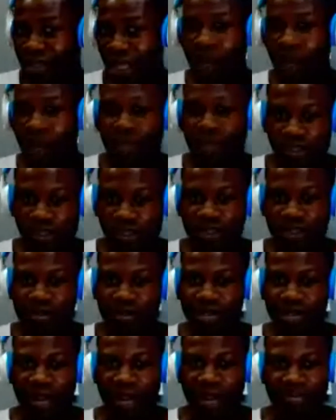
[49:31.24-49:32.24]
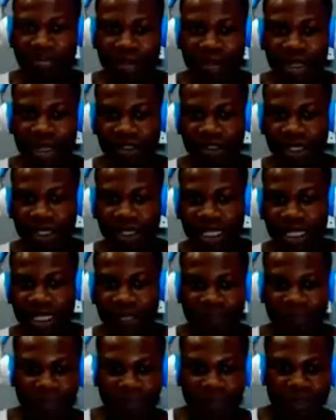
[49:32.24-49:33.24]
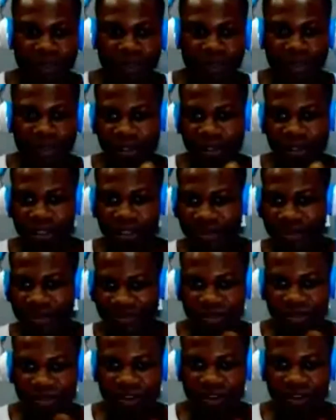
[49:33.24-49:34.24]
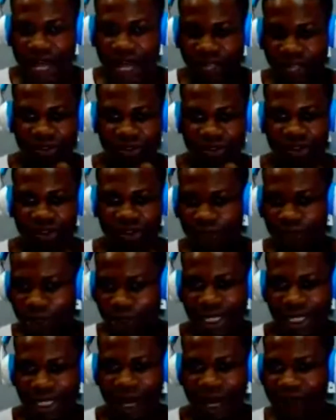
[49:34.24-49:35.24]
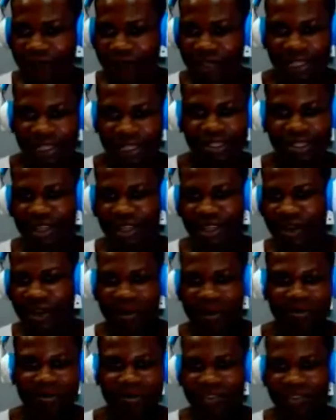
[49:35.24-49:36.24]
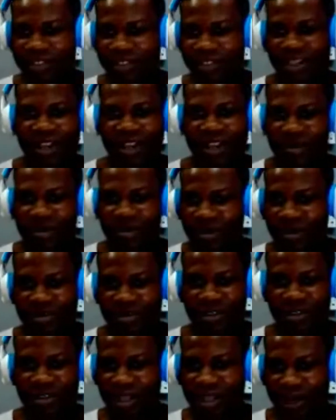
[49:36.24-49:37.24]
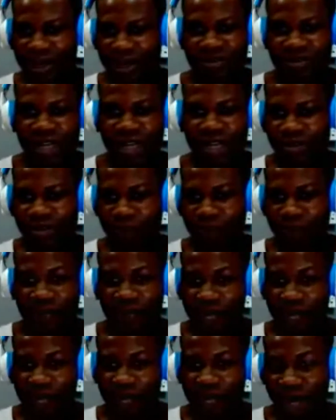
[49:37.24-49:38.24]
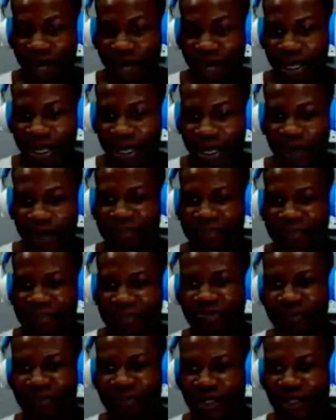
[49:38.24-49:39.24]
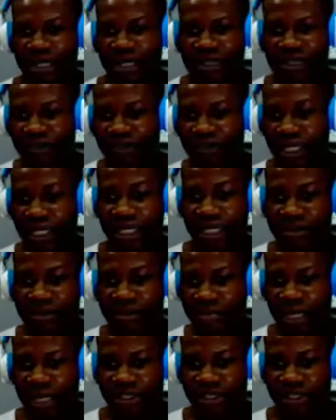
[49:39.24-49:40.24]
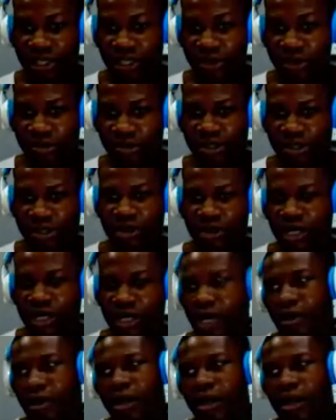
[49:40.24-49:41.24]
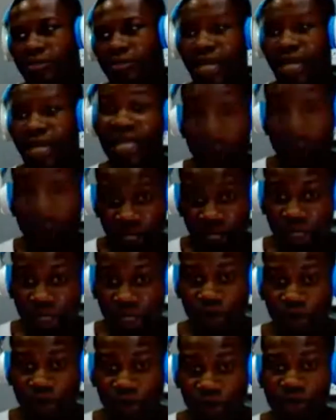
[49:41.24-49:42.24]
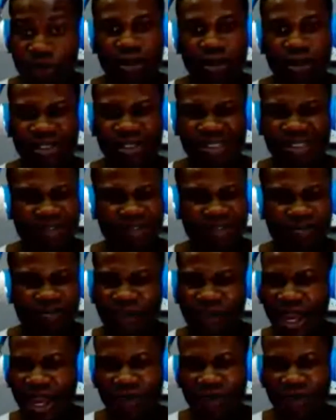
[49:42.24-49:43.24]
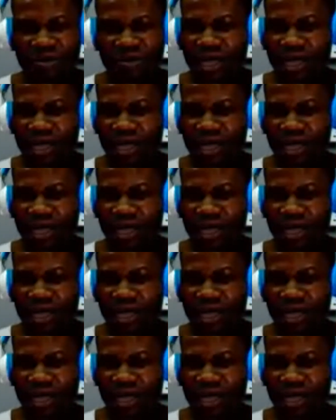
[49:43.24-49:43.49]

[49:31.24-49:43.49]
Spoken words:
I'm actually trying to study out this. I'm trying to perfect my trading skills, okay? But I trade too, but it's a very